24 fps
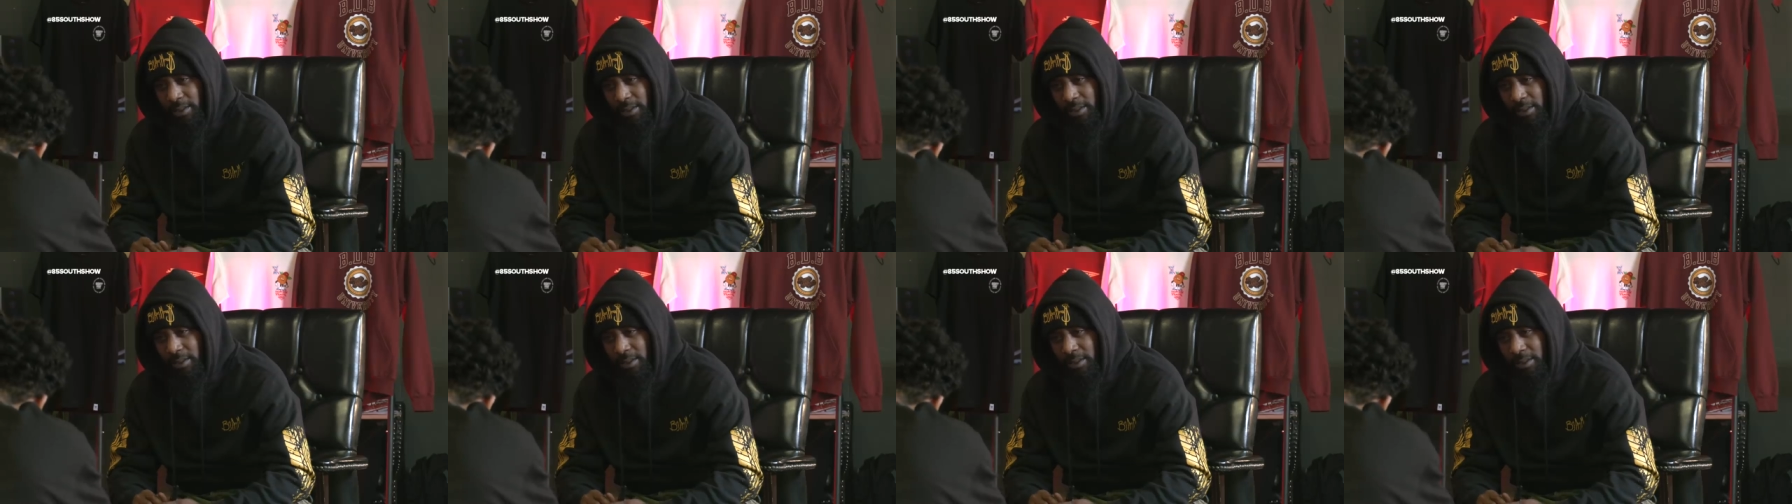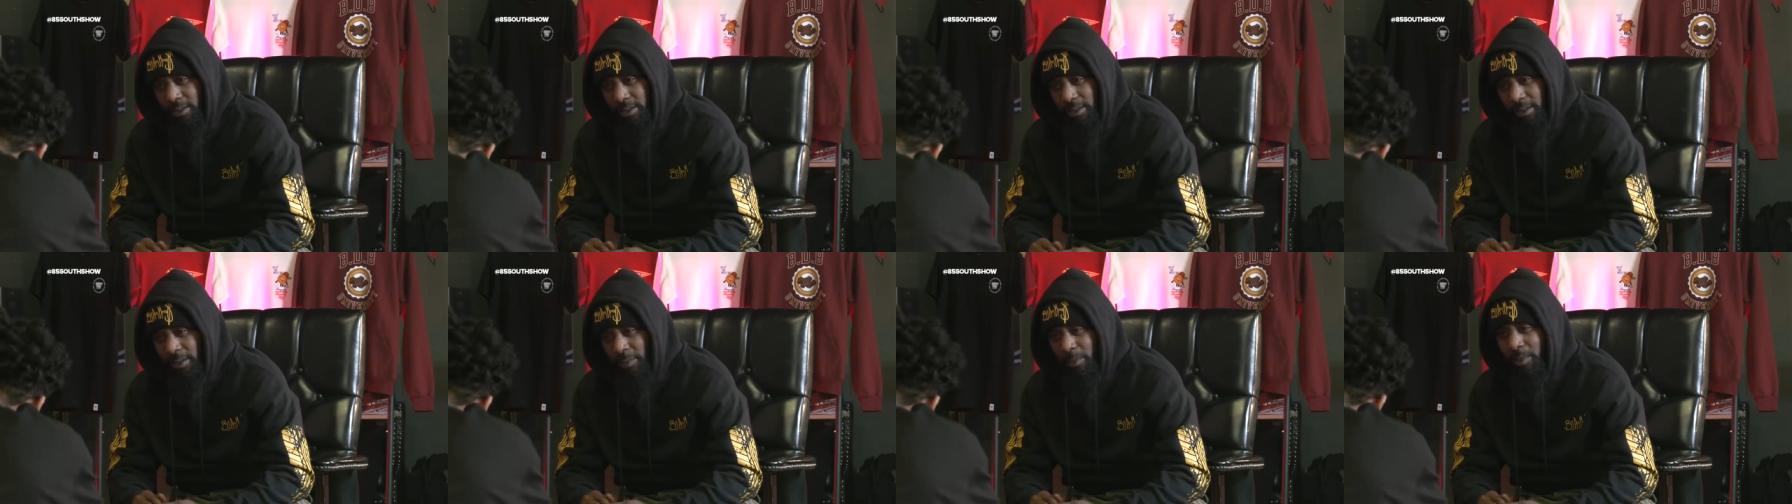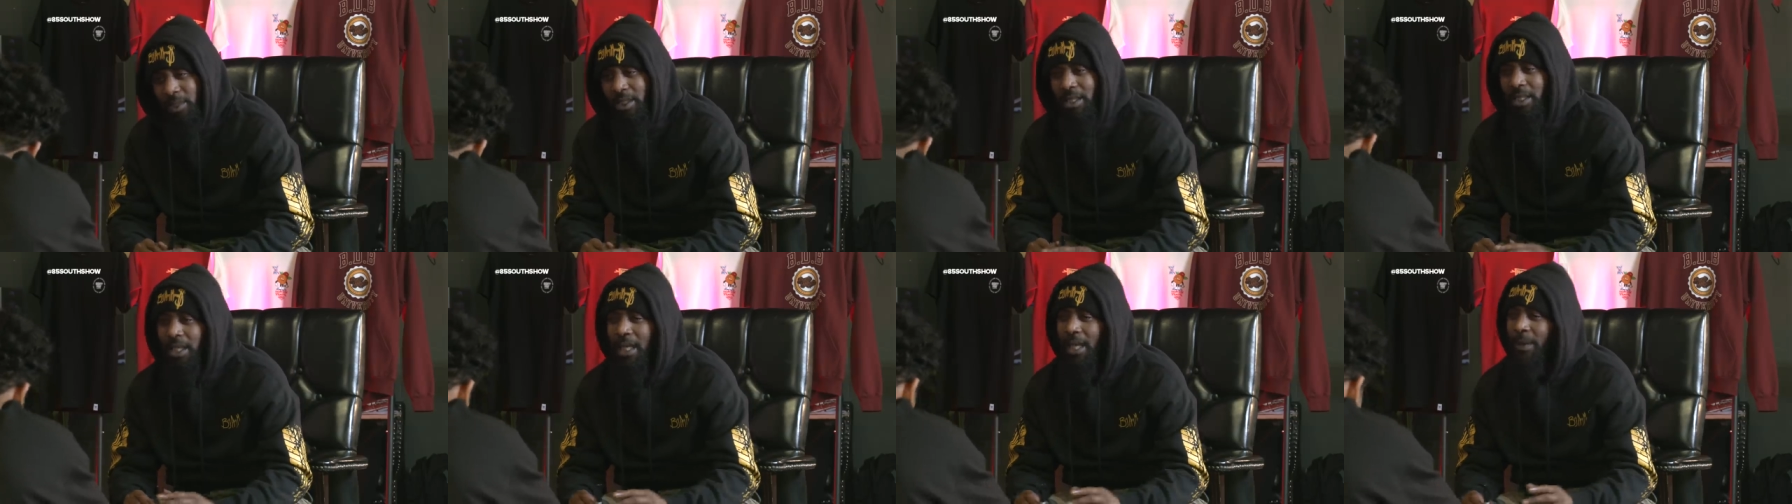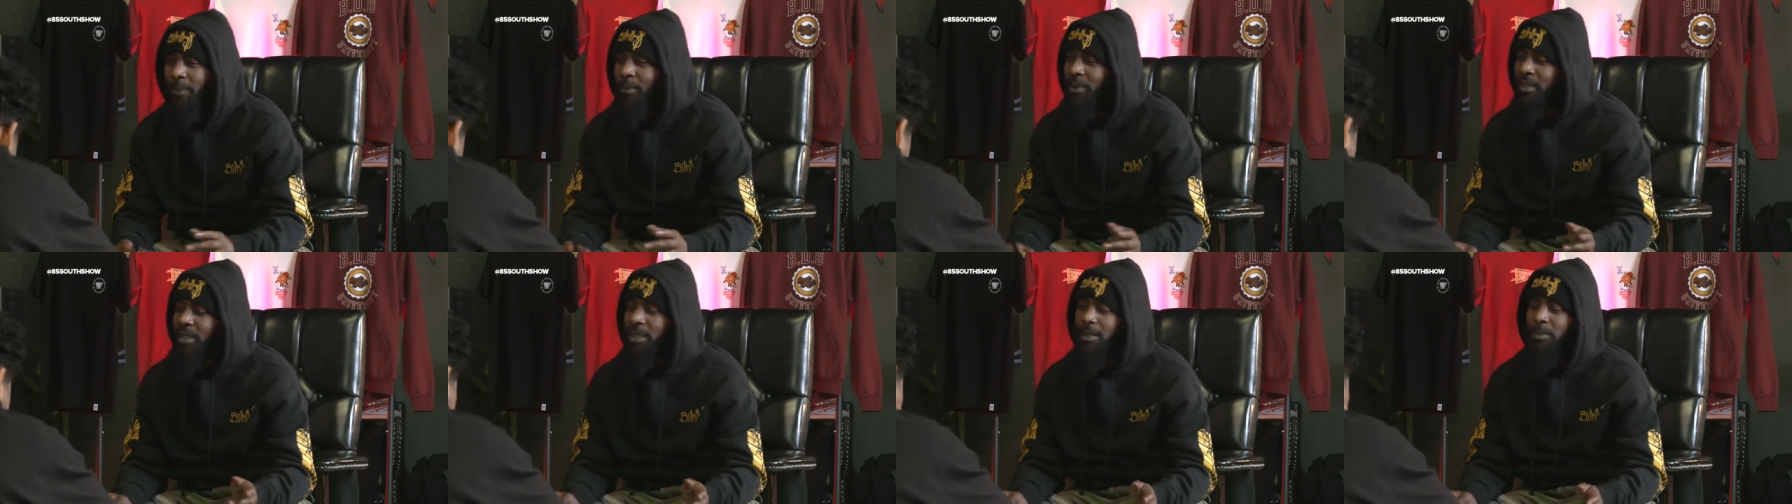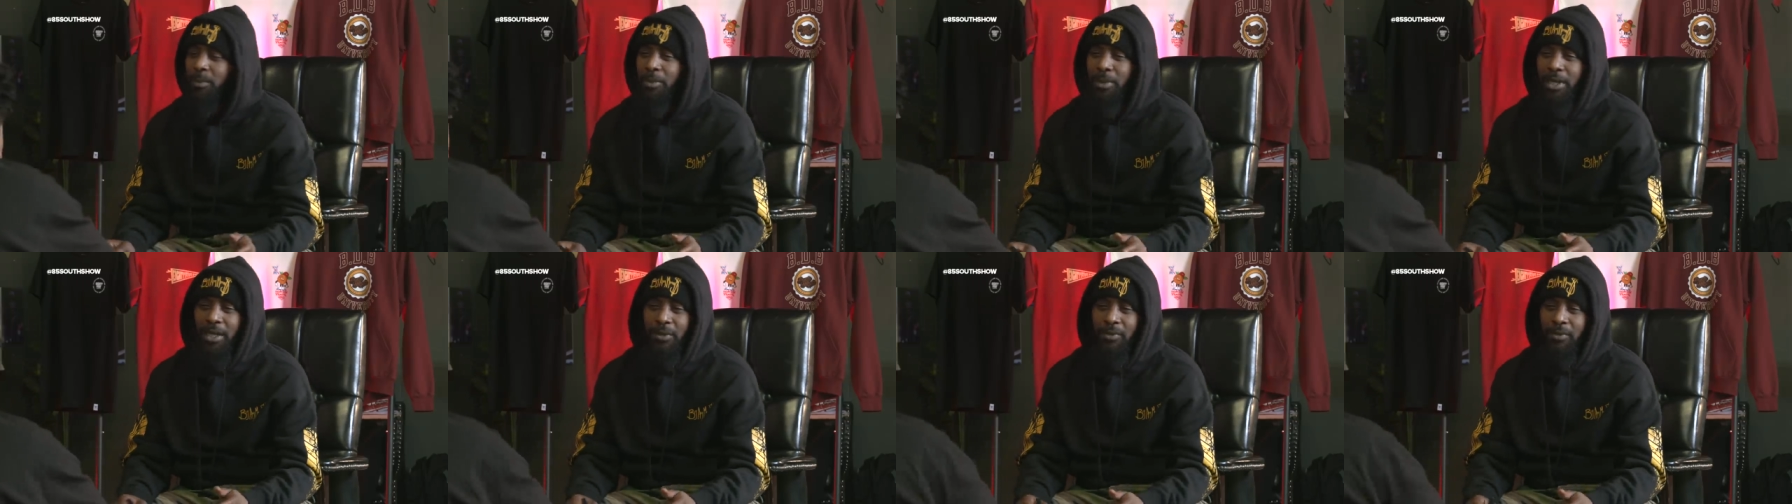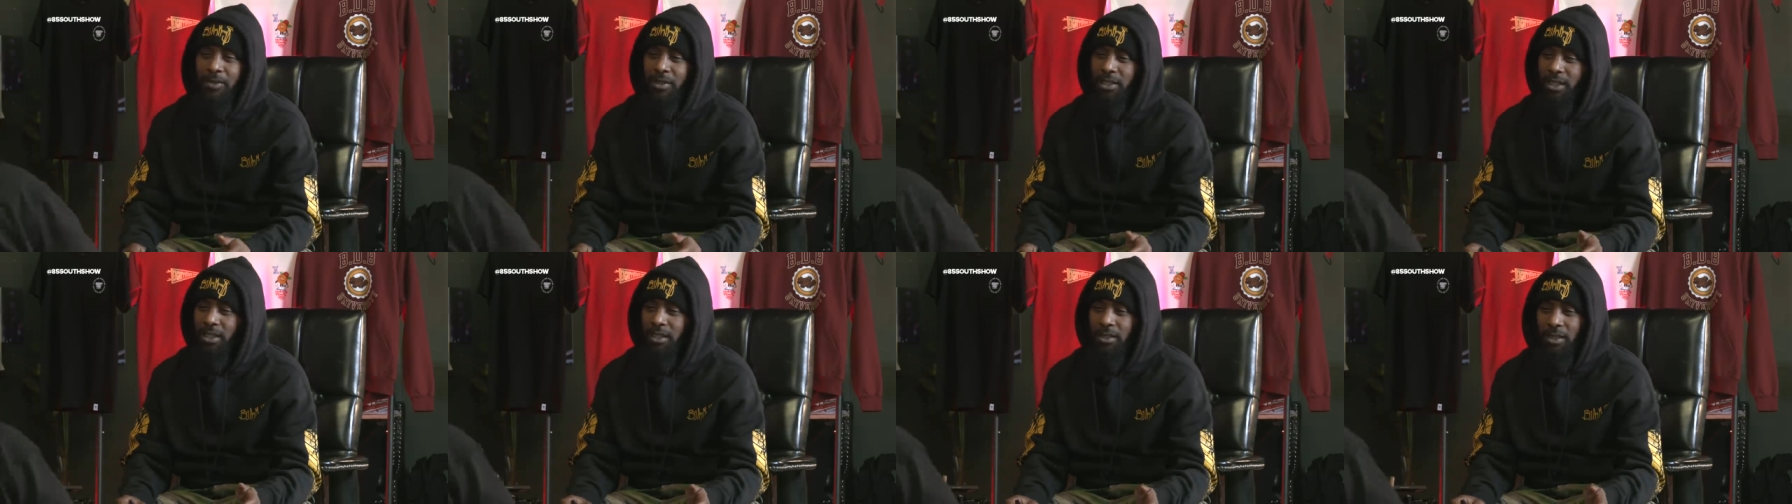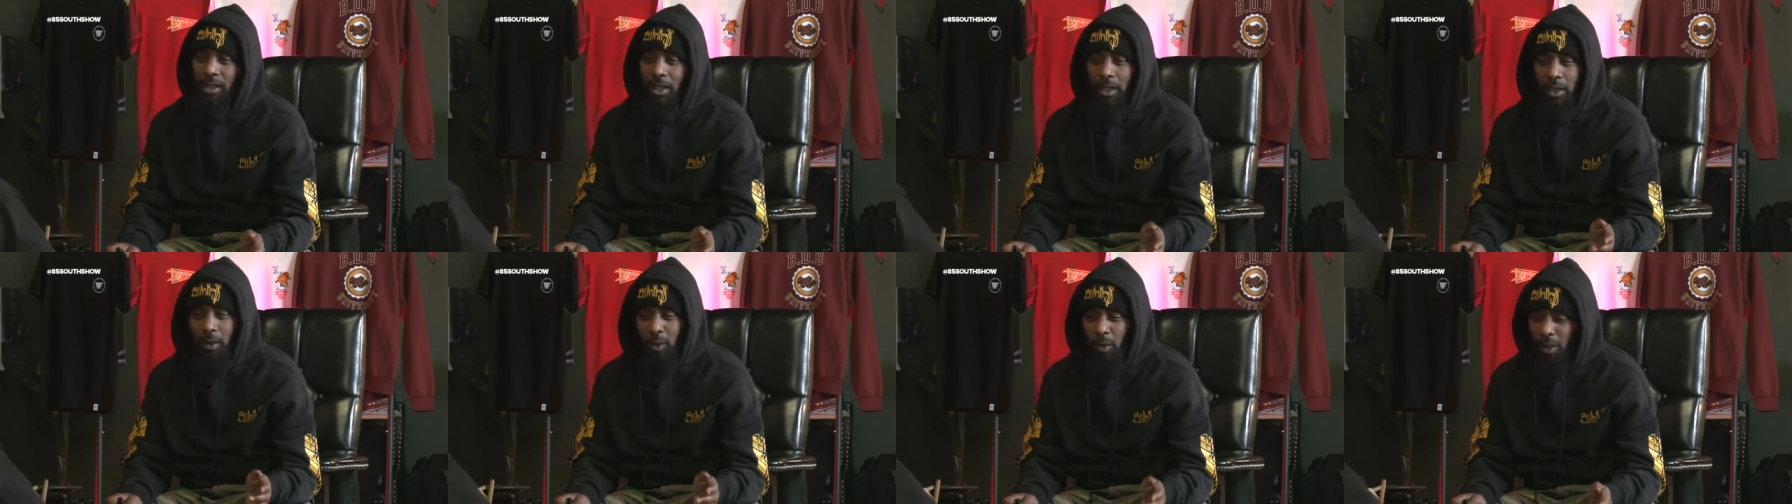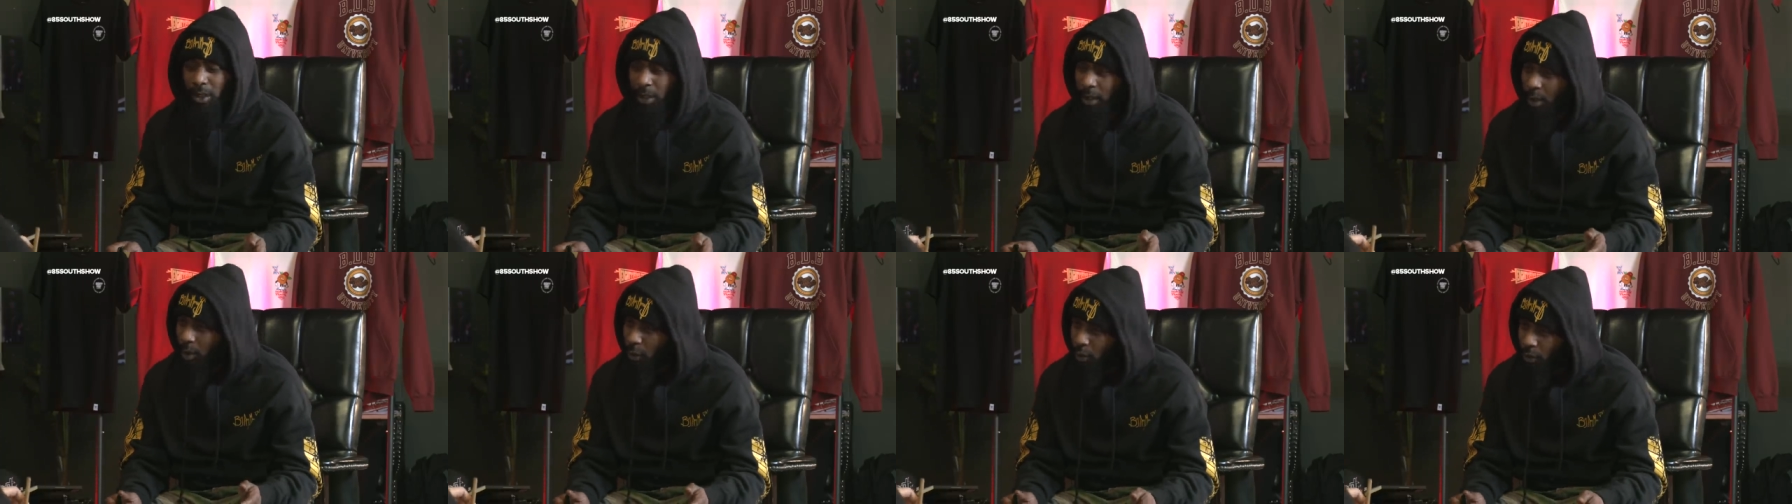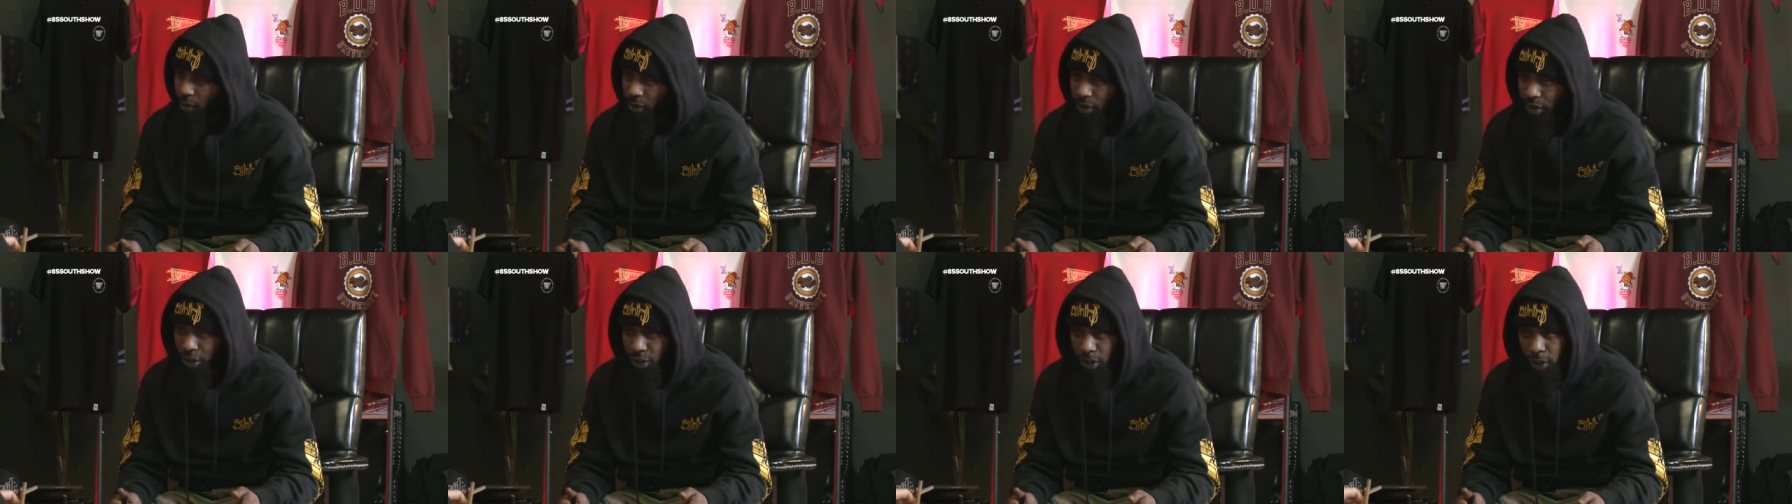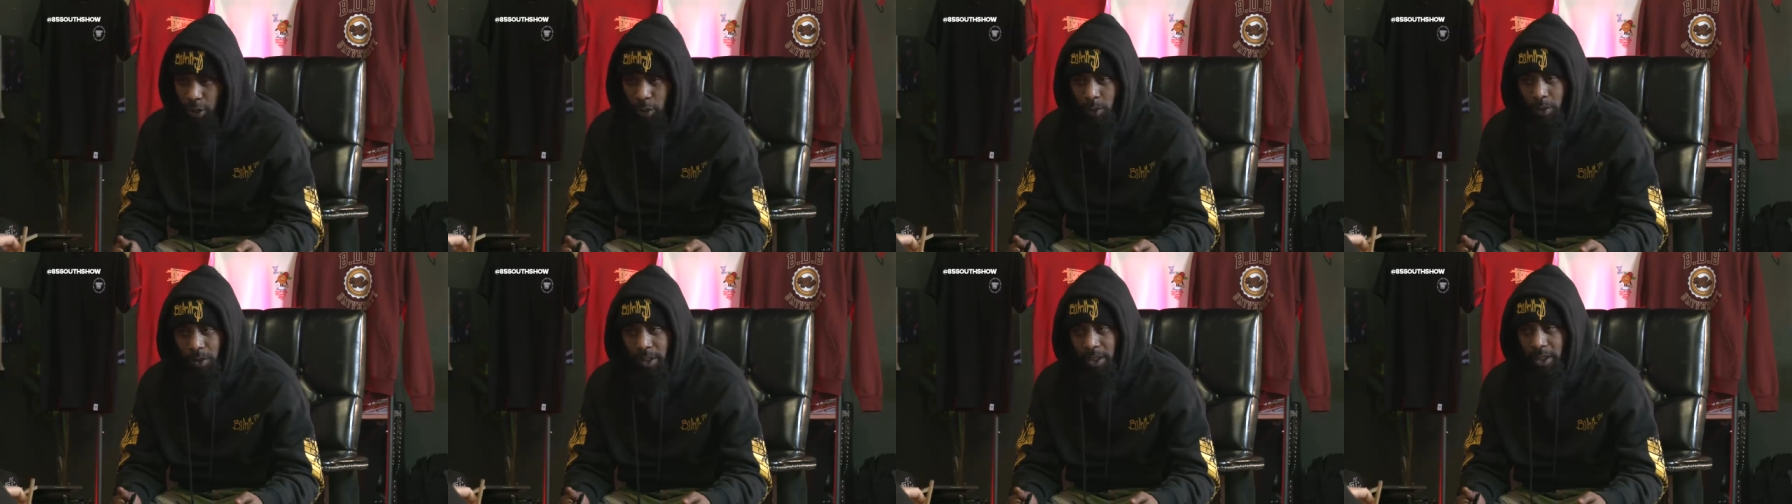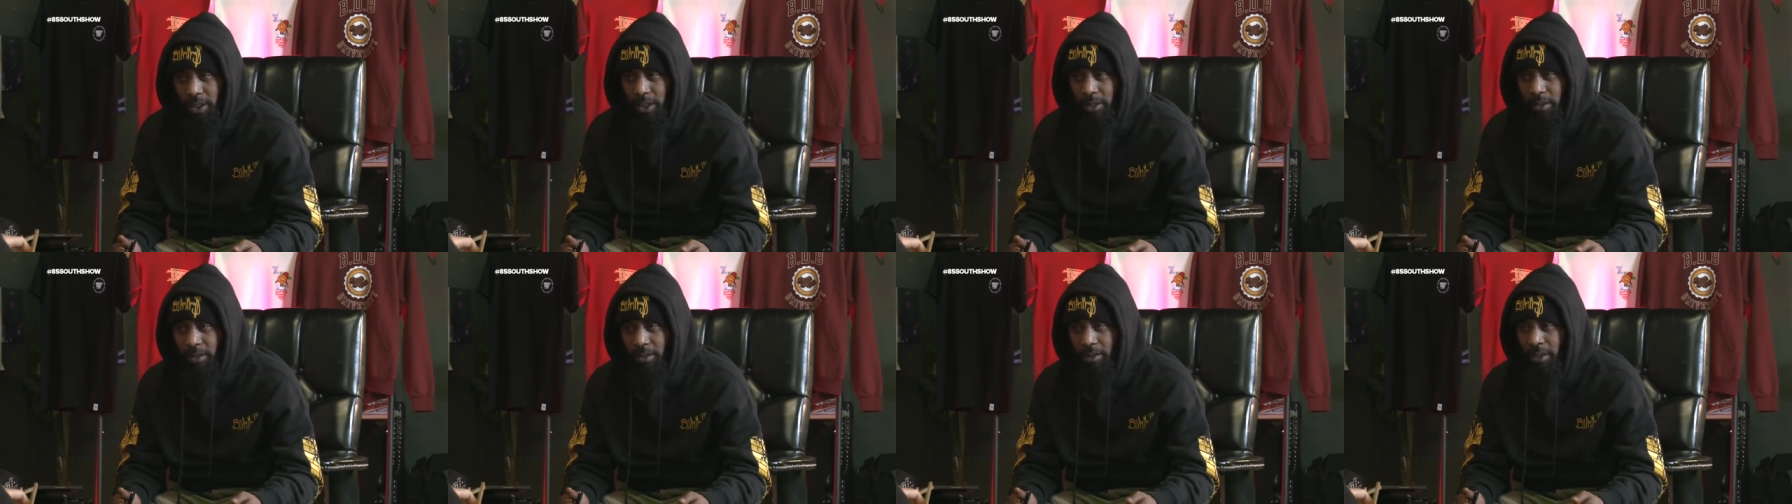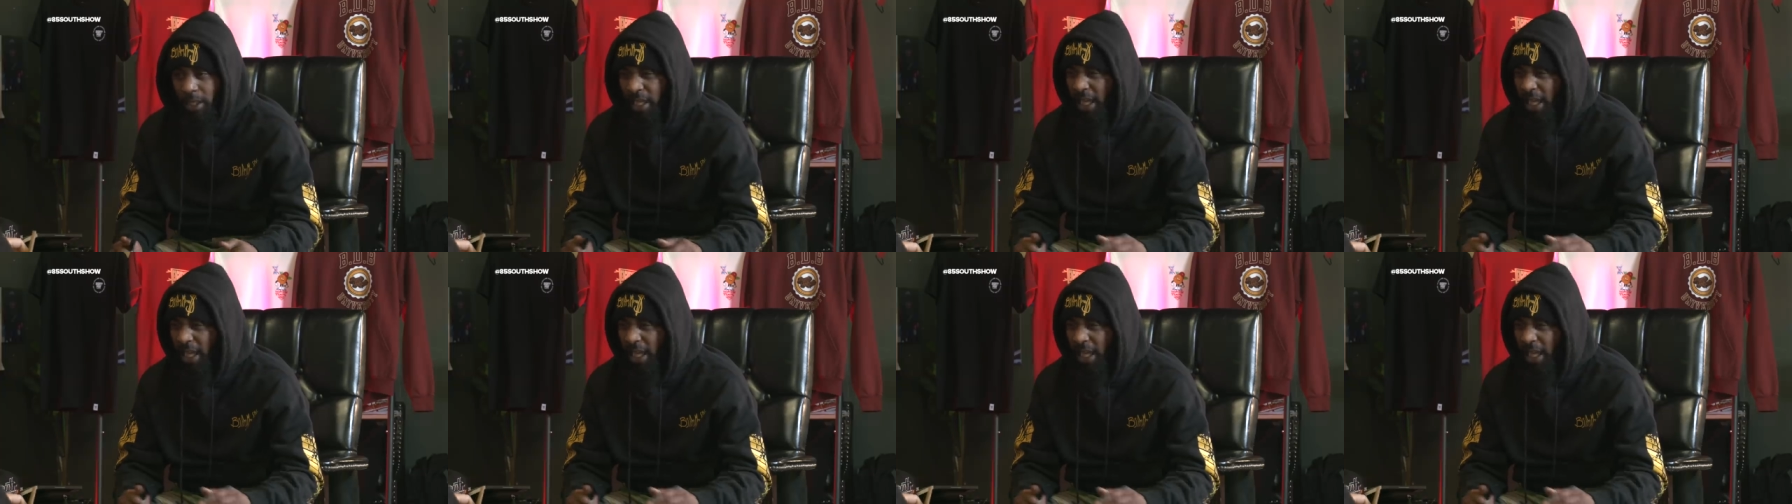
Okay. But the breakfast is the glue that holds this show together.